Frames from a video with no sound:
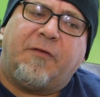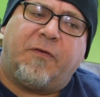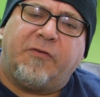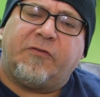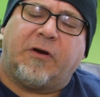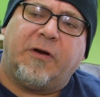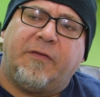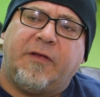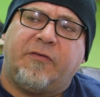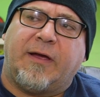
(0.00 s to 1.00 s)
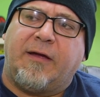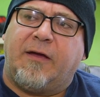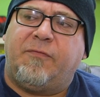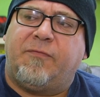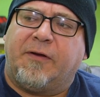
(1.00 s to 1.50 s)
I first started this, I,
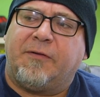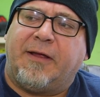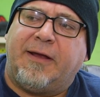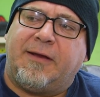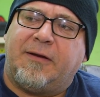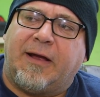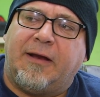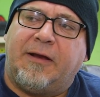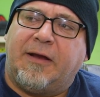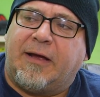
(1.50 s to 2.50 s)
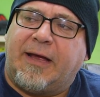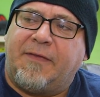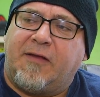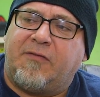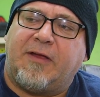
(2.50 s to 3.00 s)
I felt like I
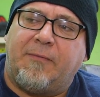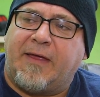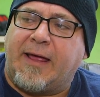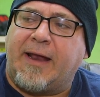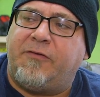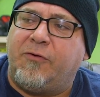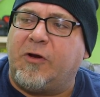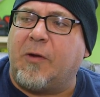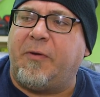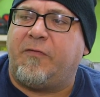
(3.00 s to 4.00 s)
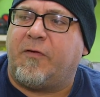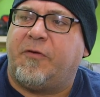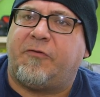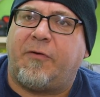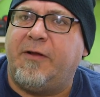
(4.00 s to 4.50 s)
had that same that attitude coming
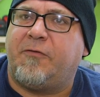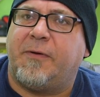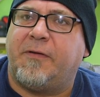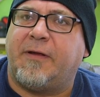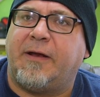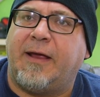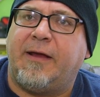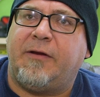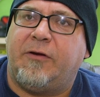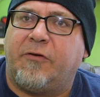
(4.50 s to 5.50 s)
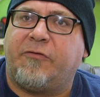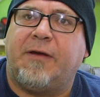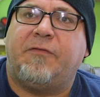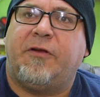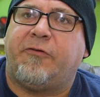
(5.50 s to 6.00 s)
from a tradesman that, hey, your
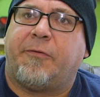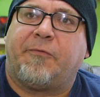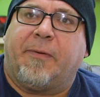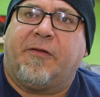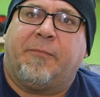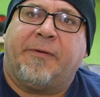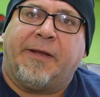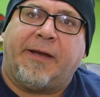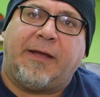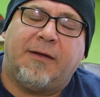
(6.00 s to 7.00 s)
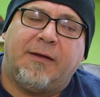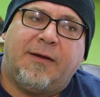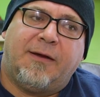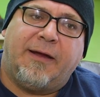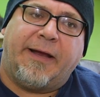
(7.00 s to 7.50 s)
safety is your responsibility.
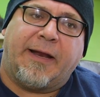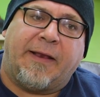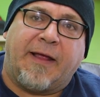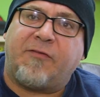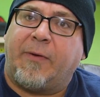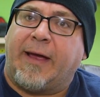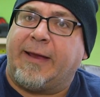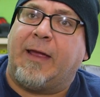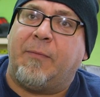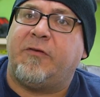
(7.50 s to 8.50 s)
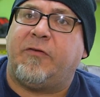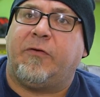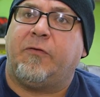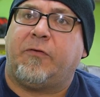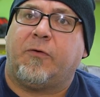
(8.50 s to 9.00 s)
And, and that's the way I came into
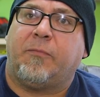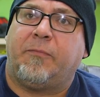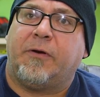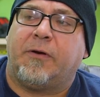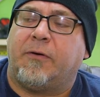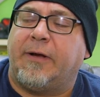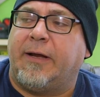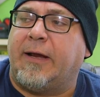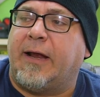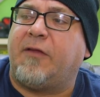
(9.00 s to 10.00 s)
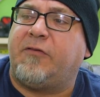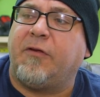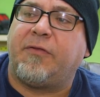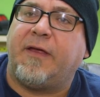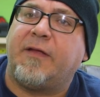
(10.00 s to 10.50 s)
YouTube, you know, and, and I
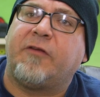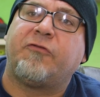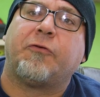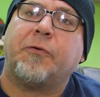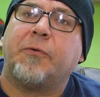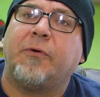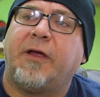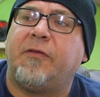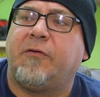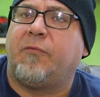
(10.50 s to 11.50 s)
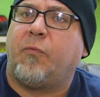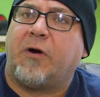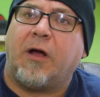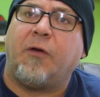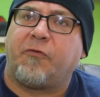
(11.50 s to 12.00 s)
still think that's true. I think
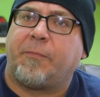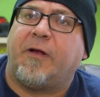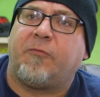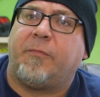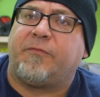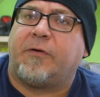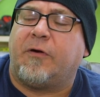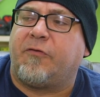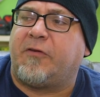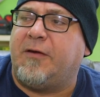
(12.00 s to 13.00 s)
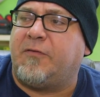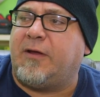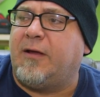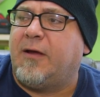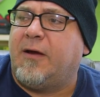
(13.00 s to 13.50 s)
we're all responsible for our own
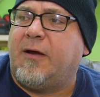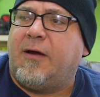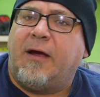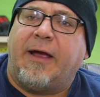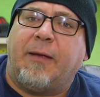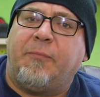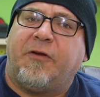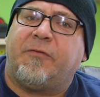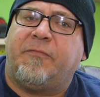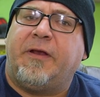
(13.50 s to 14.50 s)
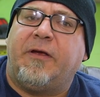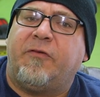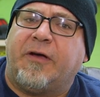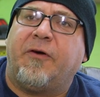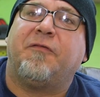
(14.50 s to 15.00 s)
safety. And I put some
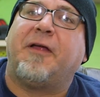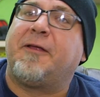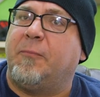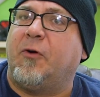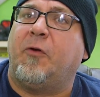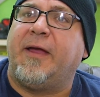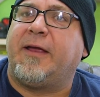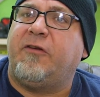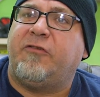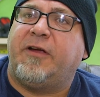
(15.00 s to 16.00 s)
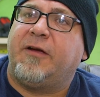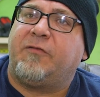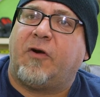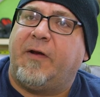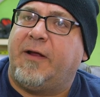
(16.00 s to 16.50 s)
videos out of like the bowl making jig,
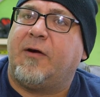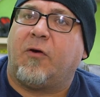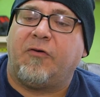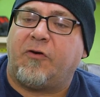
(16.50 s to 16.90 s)
of turning or